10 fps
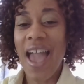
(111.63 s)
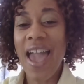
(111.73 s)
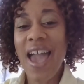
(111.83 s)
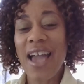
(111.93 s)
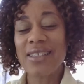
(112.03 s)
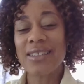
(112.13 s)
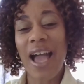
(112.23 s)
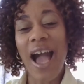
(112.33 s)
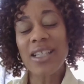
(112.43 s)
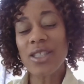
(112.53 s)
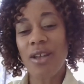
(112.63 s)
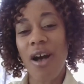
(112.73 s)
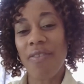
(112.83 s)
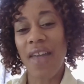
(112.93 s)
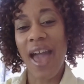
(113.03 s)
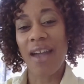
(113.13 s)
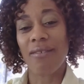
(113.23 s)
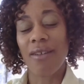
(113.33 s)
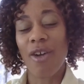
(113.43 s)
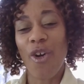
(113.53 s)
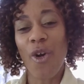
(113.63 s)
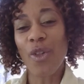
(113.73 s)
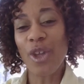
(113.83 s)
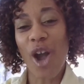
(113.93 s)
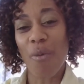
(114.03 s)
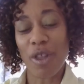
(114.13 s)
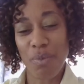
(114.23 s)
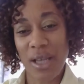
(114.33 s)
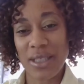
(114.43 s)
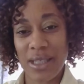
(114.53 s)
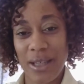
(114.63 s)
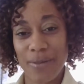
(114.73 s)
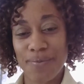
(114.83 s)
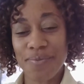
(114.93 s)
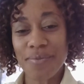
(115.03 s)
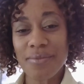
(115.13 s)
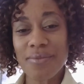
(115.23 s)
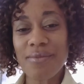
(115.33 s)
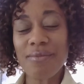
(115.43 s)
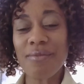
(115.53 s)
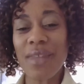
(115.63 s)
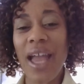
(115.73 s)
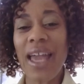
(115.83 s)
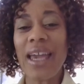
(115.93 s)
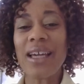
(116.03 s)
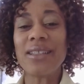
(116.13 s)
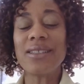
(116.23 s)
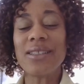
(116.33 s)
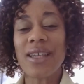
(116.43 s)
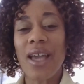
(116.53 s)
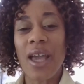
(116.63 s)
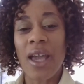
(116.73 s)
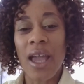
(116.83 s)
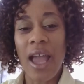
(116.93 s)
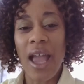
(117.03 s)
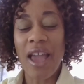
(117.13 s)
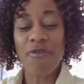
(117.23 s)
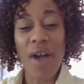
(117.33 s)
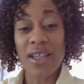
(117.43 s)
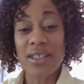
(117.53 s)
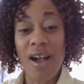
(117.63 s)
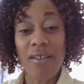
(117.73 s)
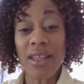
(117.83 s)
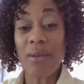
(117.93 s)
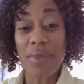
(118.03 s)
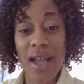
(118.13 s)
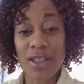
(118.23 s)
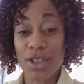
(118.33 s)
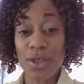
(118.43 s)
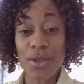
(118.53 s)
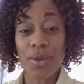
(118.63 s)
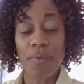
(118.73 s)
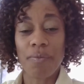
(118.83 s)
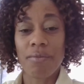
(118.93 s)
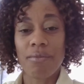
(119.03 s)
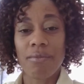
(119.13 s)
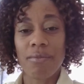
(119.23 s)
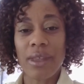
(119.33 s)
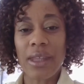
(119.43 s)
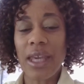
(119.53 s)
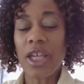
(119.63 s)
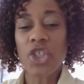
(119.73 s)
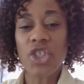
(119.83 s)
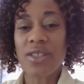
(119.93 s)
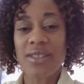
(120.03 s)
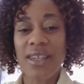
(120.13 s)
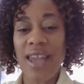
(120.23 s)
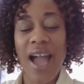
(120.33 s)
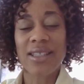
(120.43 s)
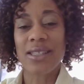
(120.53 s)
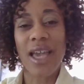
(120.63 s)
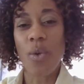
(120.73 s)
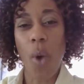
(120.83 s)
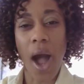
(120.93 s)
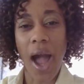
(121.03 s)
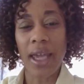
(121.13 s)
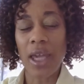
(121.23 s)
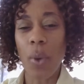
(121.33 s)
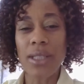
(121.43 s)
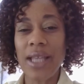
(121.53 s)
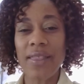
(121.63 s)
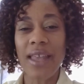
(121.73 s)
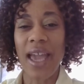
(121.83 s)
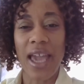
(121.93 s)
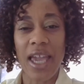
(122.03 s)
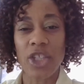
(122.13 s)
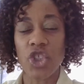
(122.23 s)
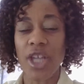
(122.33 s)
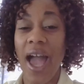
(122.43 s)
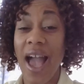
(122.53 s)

And I saw that early on with my son. And if I tell him not to, he just did not say why. He wasn't at the age to